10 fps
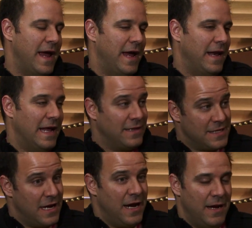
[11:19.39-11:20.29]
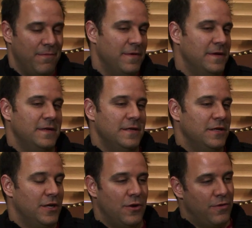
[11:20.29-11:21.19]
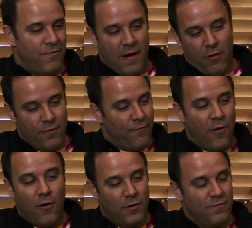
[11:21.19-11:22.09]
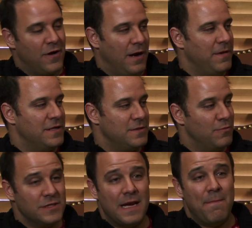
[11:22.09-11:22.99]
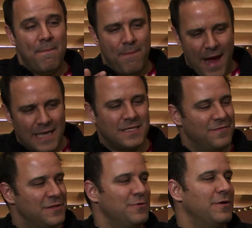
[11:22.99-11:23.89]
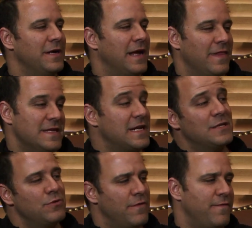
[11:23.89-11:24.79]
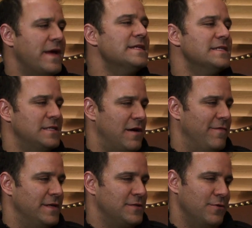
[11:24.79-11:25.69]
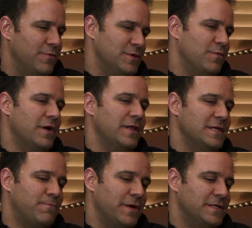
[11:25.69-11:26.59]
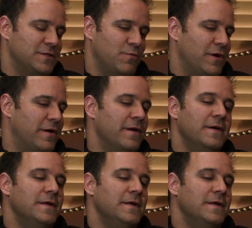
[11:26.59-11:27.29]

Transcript: And at the time, the fall of communism was a massive story, and these guys were the faces of it. So it was one of these places where,